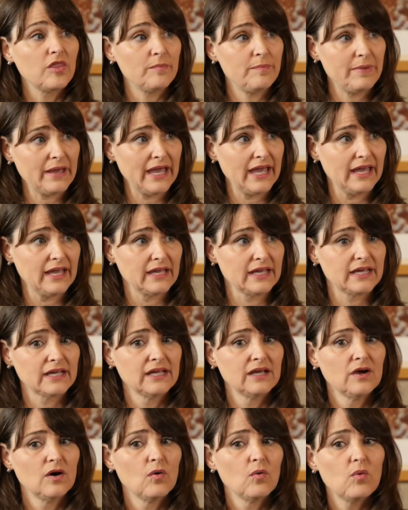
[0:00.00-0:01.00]
the
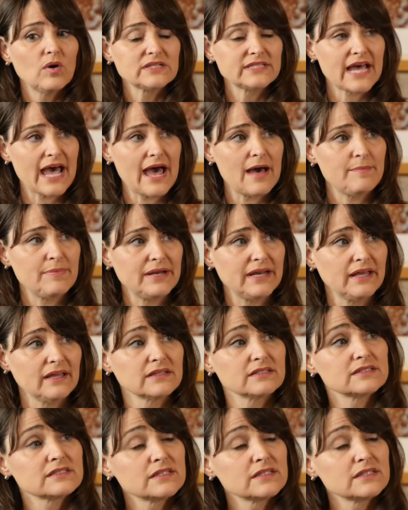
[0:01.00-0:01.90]
bank what's happening.